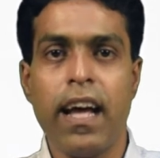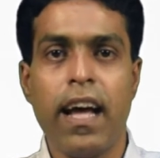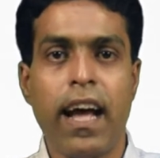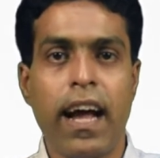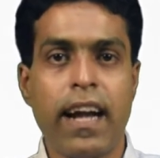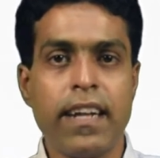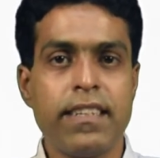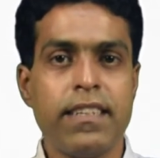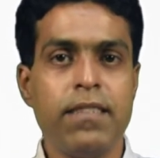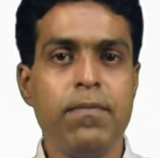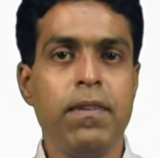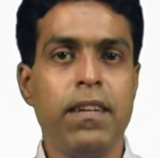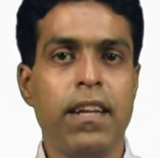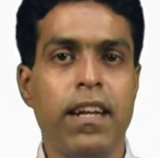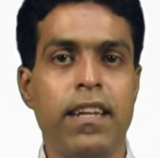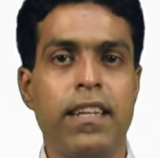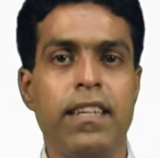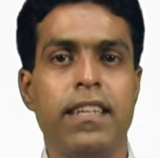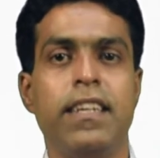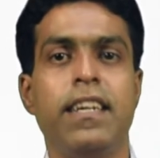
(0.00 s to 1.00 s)
and
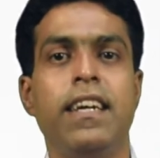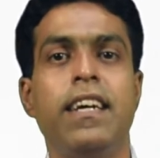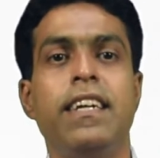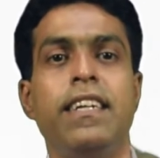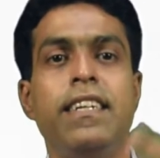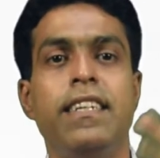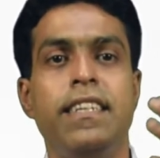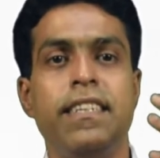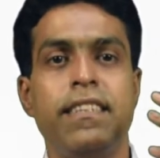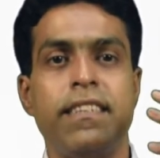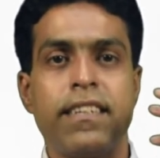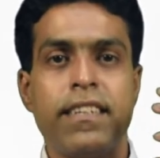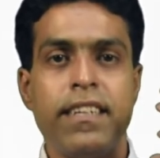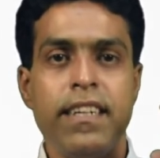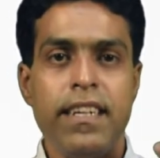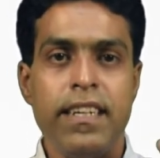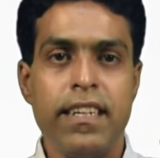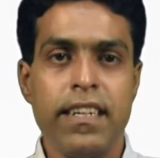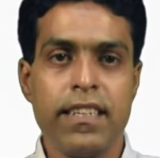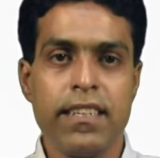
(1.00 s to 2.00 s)
similarly,
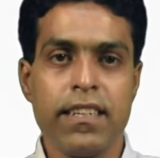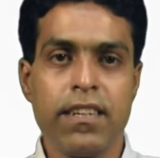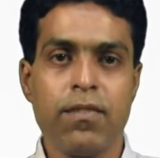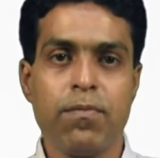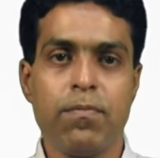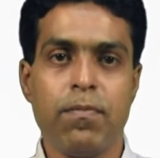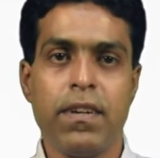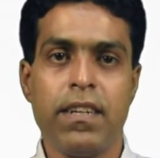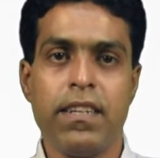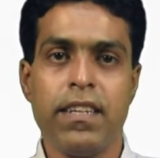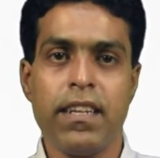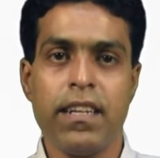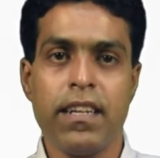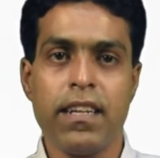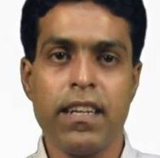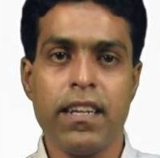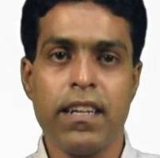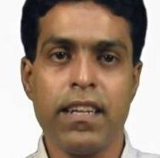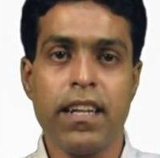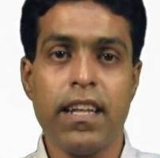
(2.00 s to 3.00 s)
discrete nature of
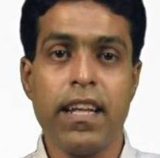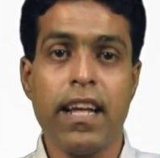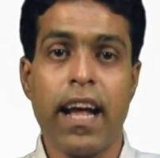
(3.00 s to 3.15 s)
material